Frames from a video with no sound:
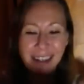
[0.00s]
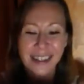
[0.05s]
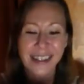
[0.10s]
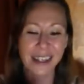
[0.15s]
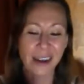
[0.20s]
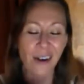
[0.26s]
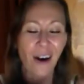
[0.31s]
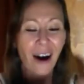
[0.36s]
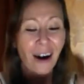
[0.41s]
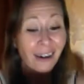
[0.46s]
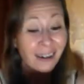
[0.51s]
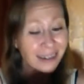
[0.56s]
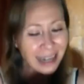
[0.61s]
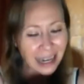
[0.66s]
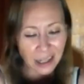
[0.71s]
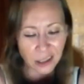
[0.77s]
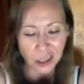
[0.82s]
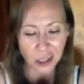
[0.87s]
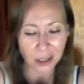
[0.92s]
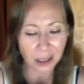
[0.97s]
So all
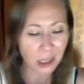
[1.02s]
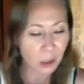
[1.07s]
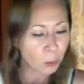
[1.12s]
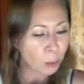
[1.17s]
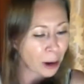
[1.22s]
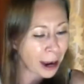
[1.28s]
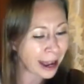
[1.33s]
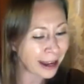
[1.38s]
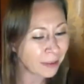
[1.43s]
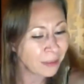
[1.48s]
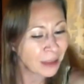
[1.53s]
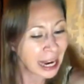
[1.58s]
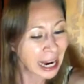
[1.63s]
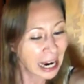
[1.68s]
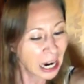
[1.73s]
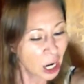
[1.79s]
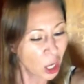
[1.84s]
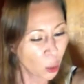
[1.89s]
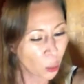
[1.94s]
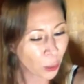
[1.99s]
nature spread.
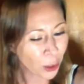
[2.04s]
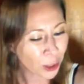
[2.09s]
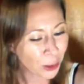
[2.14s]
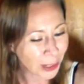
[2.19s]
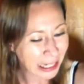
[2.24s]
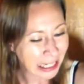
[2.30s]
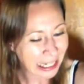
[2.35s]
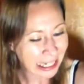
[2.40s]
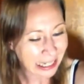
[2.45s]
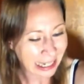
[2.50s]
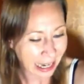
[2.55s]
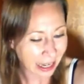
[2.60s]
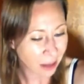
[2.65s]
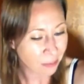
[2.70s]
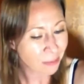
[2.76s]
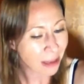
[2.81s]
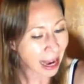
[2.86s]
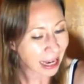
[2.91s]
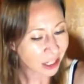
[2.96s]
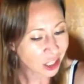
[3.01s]
We're going to take a
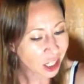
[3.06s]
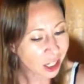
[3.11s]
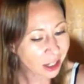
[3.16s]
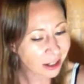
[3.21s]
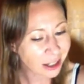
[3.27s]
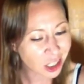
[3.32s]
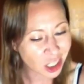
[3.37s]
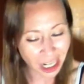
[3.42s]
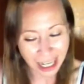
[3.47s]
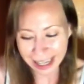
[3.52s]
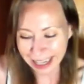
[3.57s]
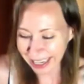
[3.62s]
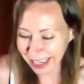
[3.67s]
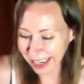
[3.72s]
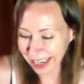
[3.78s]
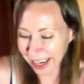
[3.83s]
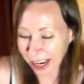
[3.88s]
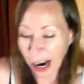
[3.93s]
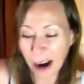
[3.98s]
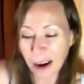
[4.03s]
magical journey
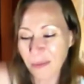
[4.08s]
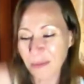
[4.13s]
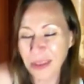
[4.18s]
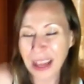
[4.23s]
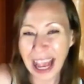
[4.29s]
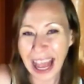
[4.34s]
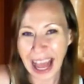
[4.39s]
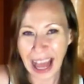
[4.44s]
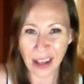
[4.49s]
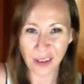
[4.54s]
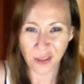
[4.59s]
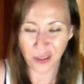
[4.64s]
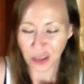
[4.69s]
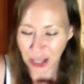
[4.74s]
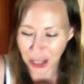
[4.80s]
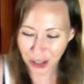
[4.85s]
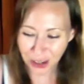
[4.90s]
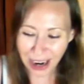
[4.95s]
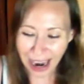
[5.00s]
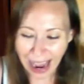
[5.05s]
here and
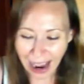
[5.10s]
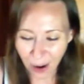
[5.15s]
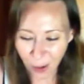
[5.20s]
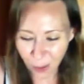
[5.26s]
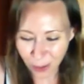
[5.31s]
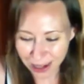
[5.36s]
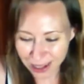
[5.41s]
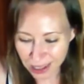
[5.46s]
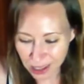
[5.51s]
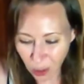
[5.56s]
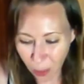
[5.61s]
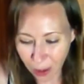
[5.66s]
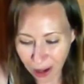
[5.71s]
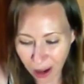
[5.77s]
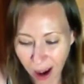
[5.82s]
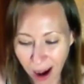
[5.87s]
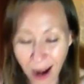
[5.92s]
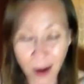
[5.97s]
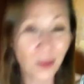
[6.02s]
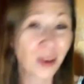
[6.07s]
figure out what is going
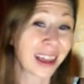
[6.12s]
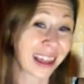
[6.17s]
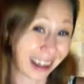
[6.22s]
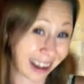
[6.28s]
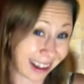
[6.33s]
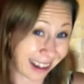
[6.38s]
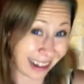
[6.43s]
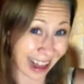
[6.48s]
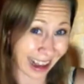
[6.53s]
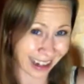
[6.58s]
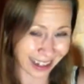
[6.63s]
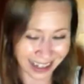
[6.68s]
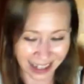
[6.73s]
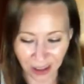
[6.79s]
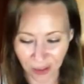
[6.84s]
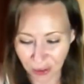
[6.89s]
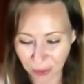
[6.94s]
on with the collective.